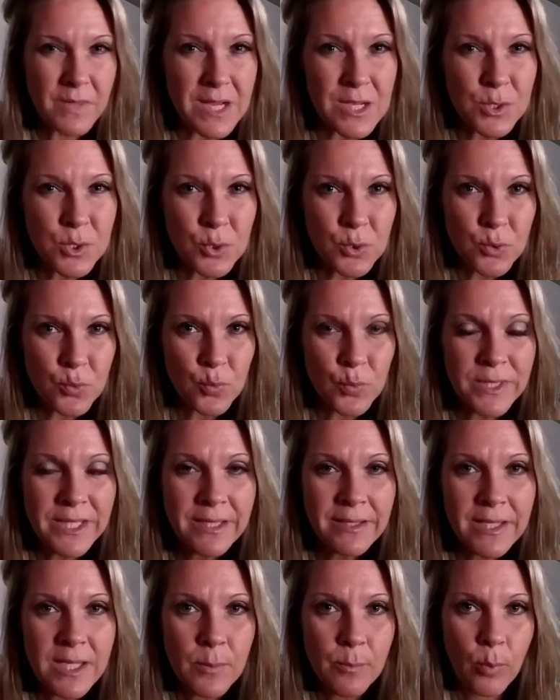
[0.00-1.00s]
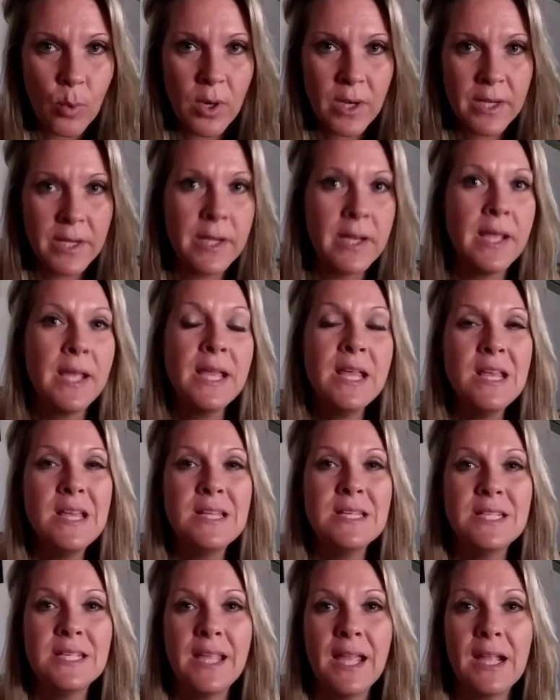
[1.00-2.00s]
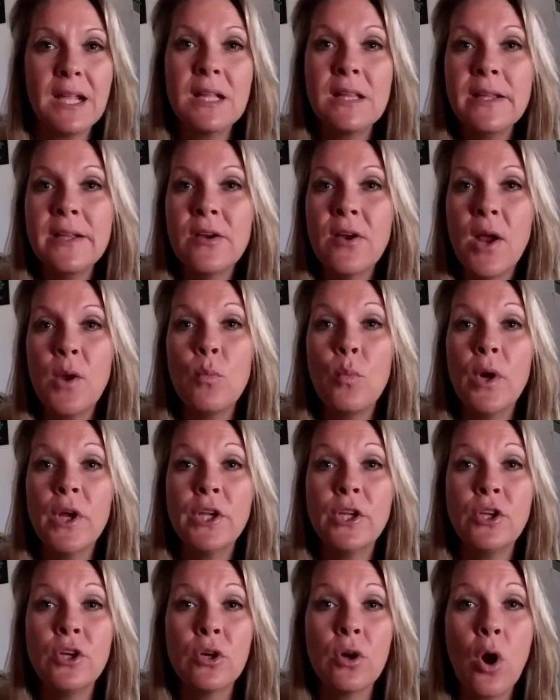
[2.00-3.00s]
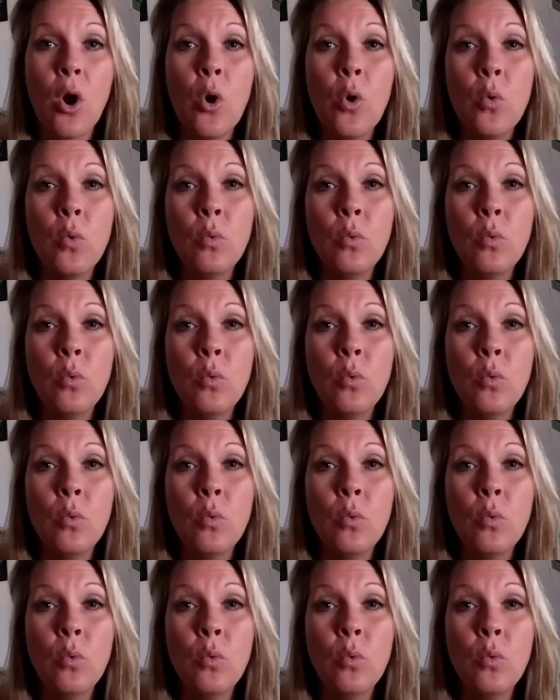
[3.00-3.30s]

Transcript: So it's really important to get clear on what your own